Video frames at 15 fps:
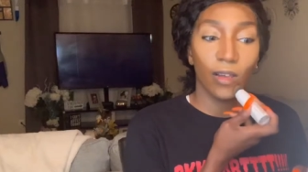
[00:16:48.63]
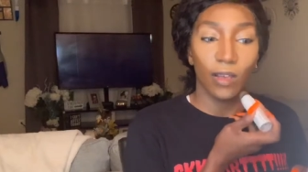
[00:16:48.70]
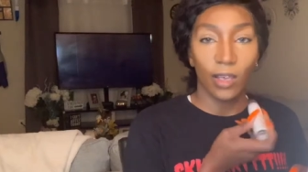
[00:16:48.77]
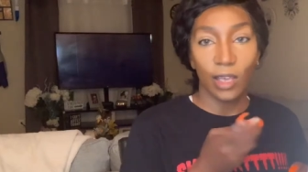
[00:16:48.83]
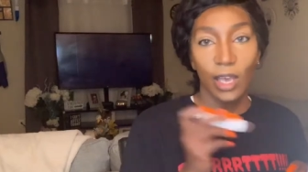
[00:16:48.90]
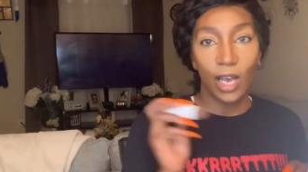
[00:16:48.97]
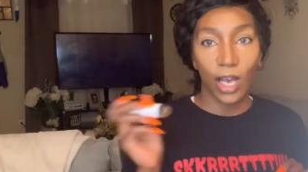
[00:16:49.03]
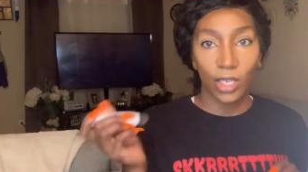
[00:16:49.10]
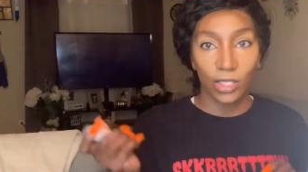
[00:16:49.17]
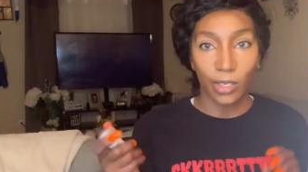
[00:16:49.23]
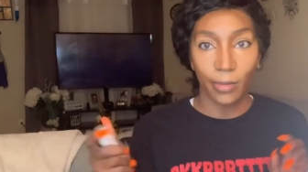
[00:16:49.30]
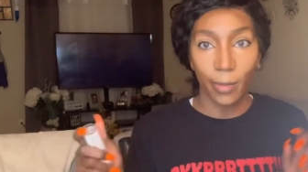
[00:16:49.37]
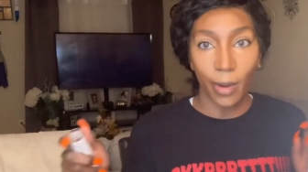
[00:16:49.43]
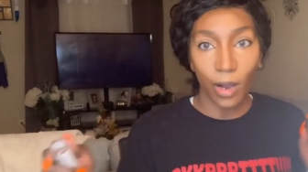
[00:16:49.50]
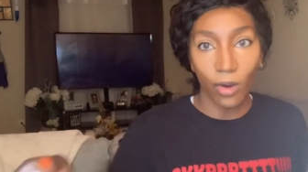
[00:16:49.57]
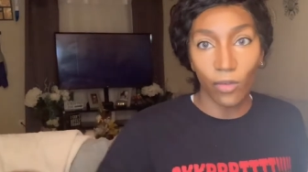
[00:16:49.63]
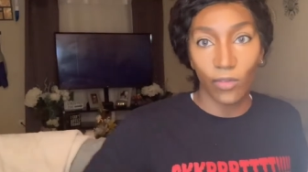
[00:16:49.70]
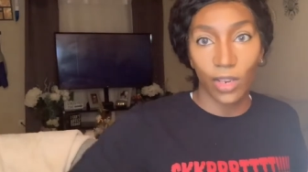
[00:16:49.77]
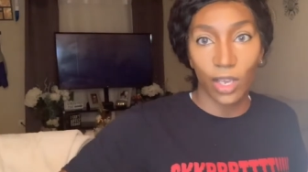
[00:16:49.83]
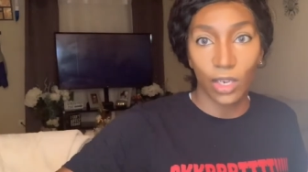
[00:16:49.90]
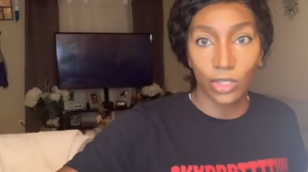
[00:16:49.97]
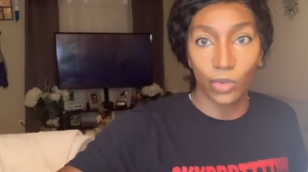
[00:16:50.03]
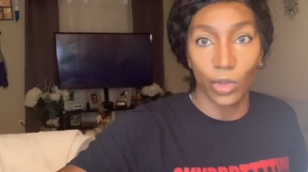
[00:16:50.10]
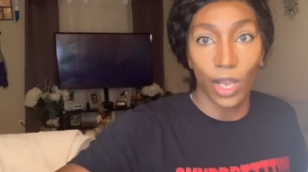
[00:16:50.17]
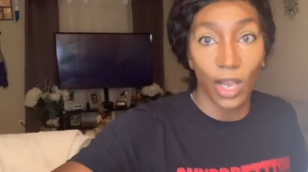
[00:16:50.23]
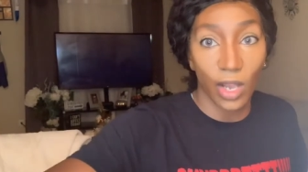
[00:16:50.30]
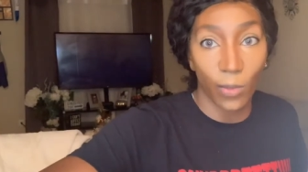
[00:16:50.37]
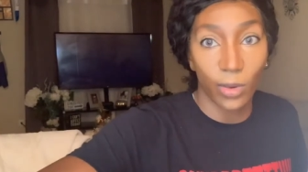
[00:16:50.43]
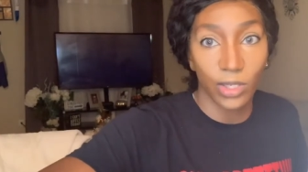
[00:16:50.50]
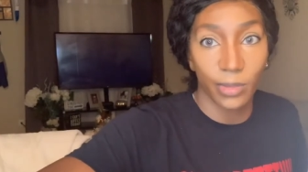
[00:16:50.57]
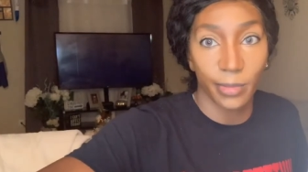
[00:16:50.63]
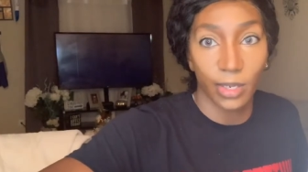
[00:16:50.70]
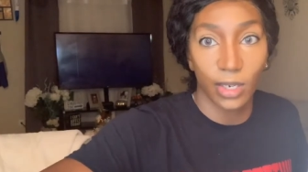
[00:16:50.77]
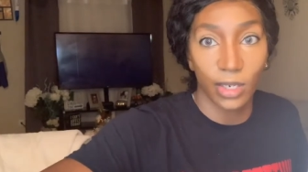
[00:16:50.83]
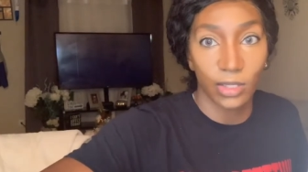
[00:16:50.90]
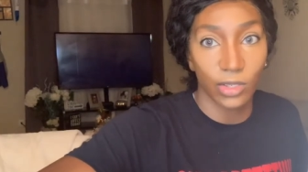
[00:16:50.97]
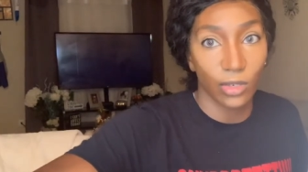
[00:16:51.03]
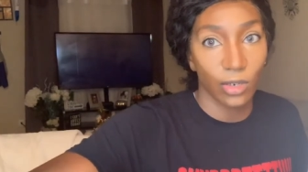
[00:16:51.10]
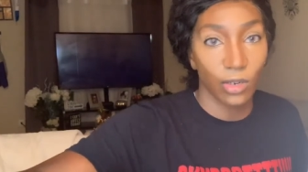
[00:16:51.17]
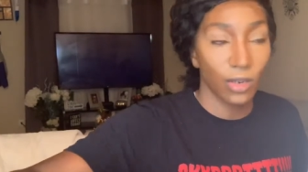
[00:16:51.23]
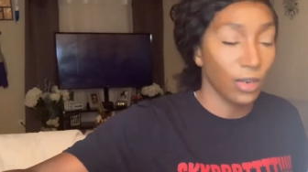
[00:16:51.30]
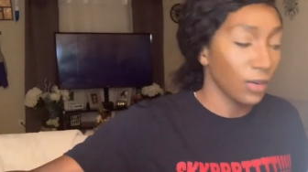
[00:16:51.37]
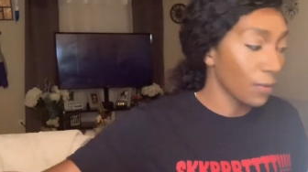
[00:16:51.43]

And y'all, some of my old videos where y'all had wanted me to contour,